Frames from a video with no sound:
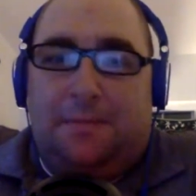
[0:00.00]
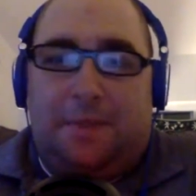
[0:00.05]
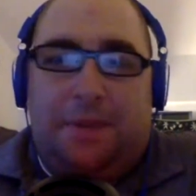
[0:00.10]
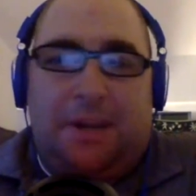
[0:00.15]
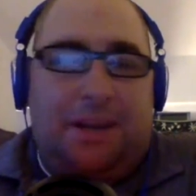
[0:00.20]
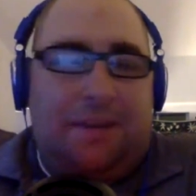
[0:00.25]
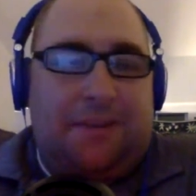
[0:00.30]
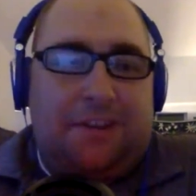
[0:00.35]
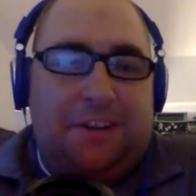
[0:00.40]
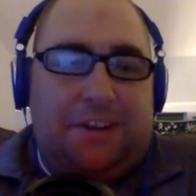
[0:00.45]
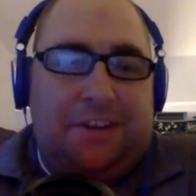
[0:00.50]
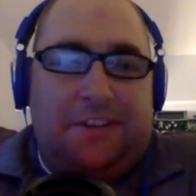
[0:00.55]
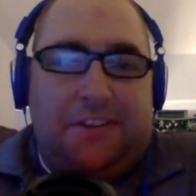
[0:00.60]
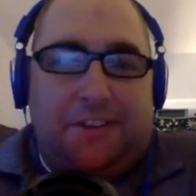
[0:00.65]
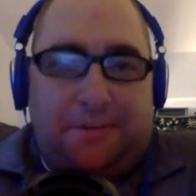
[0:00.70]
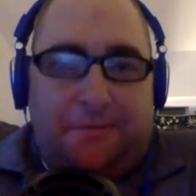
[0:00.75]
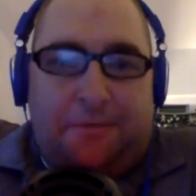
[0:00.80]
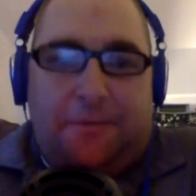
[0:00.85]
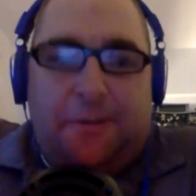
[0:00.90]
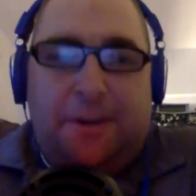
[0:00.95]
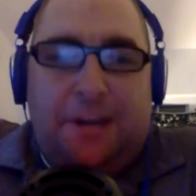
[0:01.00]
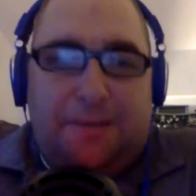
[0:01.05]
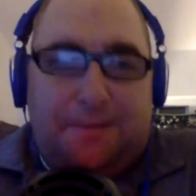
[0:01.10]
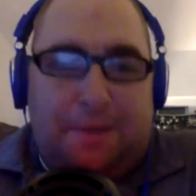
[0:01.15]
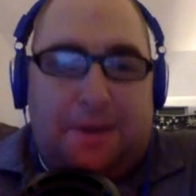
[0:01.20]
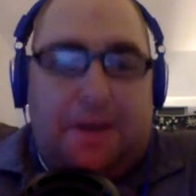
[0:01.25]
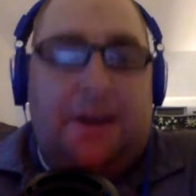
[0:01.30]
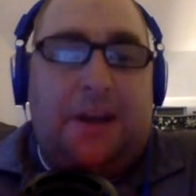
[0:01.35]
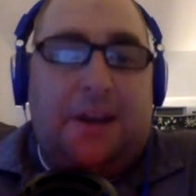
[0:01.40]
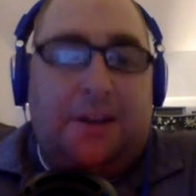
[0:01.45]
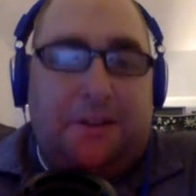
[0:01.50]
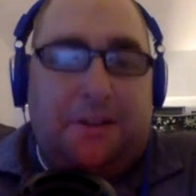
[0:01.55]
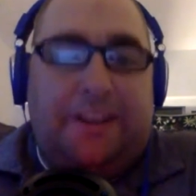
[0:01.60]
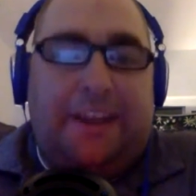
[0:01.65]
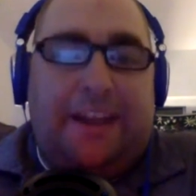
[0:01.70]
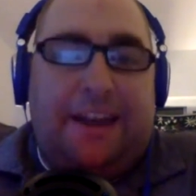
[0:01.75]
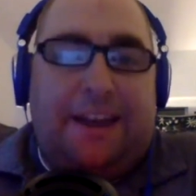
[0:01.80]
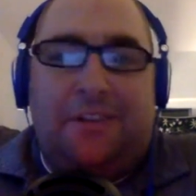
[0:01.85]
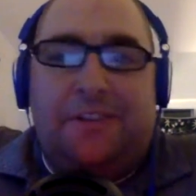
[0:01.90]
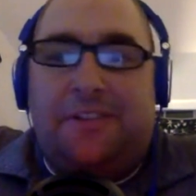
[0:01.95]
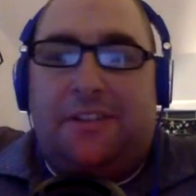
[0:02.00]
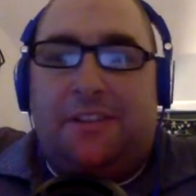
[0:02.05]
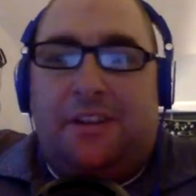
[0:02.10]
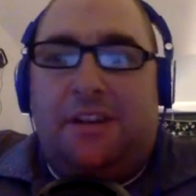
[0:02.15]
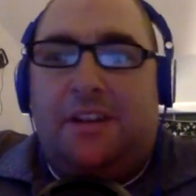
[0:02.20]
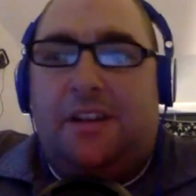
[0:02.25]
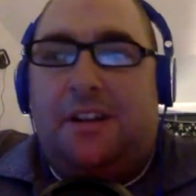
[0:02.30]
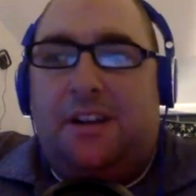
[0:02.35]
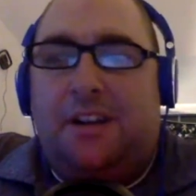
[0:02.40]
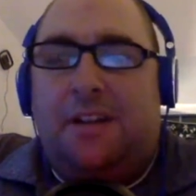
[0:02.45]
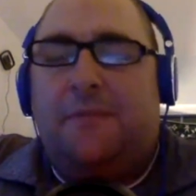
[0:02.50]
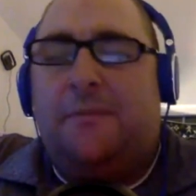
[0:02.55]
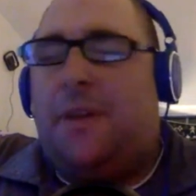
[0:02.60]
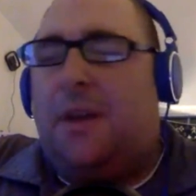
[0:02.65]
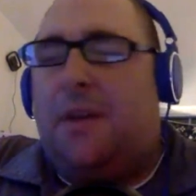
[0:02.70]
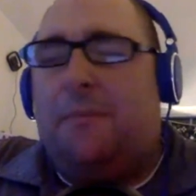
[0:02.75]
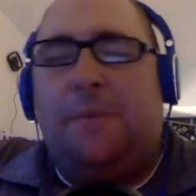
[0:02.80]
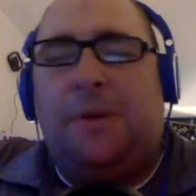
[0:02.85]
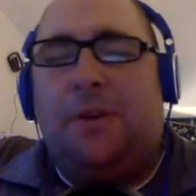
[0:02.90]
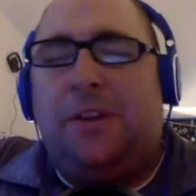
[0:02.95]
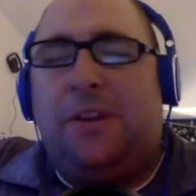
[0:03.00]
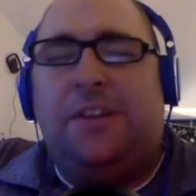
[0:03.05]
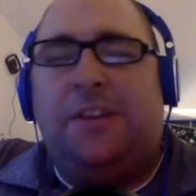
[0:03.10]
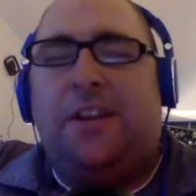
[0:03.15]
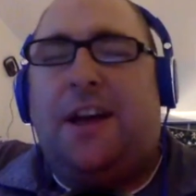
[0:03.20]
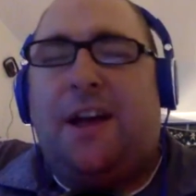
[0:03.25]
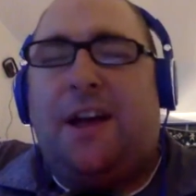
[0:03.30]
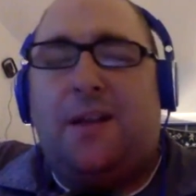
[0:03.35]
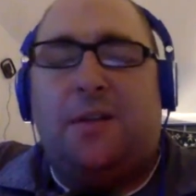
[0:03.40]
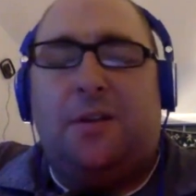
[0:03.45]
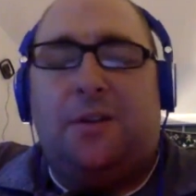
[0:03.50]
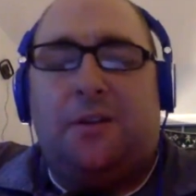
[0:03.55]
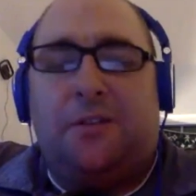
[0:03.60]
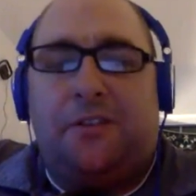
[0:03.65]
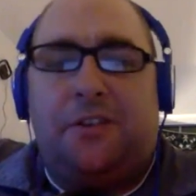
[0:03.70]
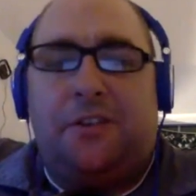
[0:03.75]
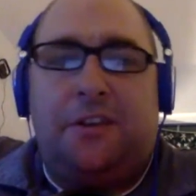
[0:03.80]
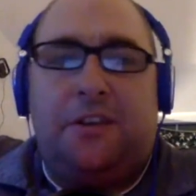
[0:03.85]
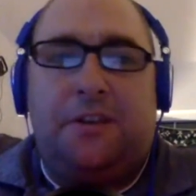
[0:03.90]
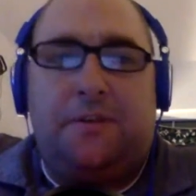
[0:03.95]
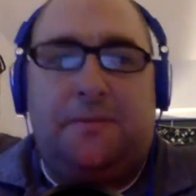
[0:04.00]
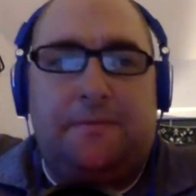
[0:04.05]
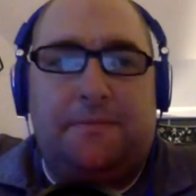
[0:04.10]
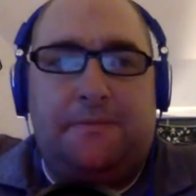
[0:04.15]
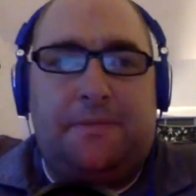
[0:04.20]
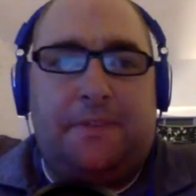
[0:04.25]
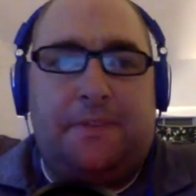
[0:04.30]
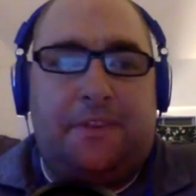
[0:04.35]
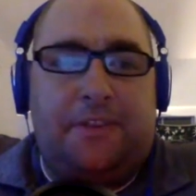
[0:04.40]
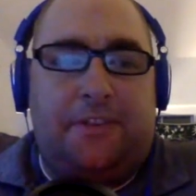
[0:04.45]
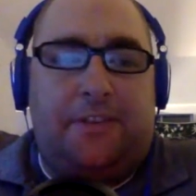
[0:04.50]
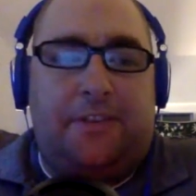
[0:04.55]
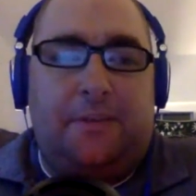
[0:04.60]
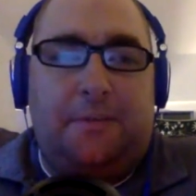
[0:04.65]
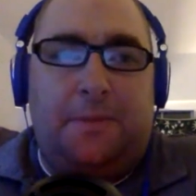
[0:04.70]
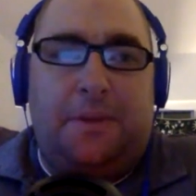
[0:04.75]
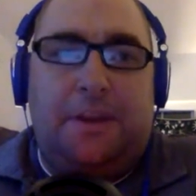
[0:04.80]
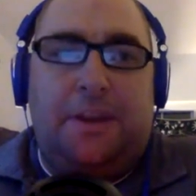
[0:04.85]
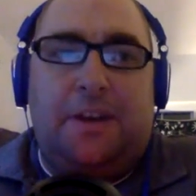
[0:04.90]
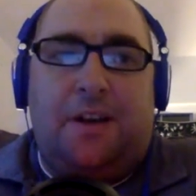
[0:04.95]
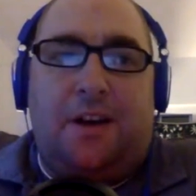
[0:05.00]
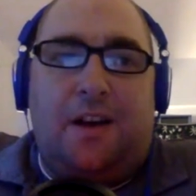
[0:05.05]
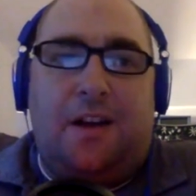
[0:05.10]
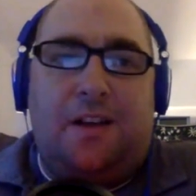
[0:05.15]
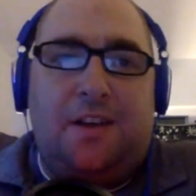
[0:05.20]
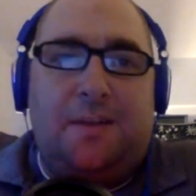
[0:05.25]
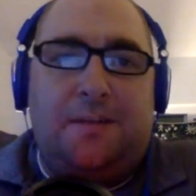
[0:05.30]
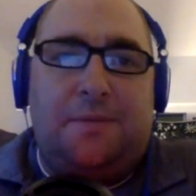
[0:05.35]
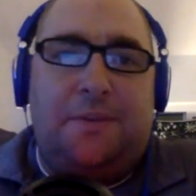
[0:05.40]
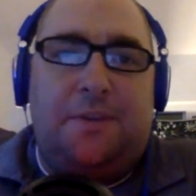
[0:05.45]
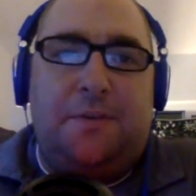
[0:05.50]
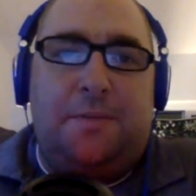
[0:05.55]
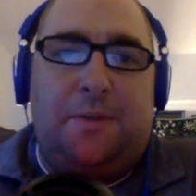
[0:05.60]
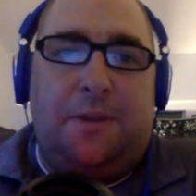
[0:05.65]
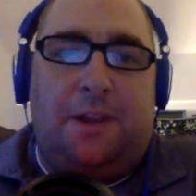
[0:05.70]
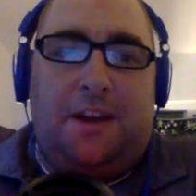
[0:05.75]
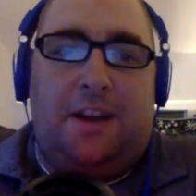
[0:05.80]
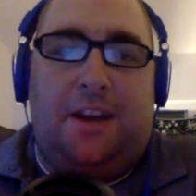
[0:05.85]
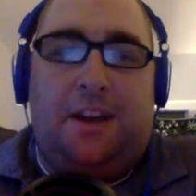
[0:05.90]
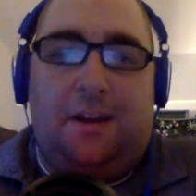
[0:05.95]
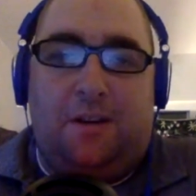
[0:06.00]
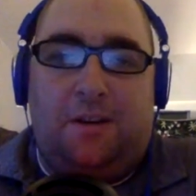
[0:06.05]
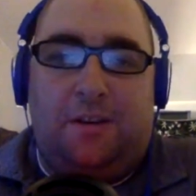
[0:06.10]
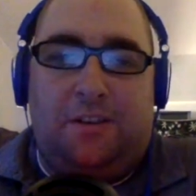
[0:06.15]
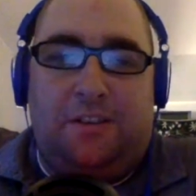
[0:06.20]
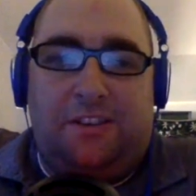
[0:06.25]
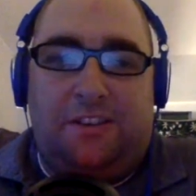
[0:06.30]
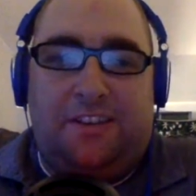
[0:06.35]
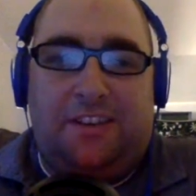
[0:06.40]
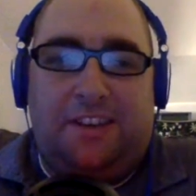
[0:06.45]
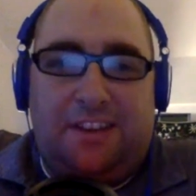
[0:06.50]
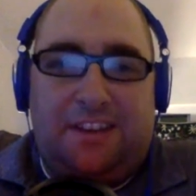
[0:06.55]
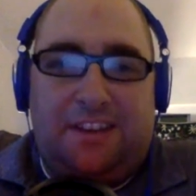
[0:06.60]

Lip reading: But even just to free up $100,000 to simply call up two players,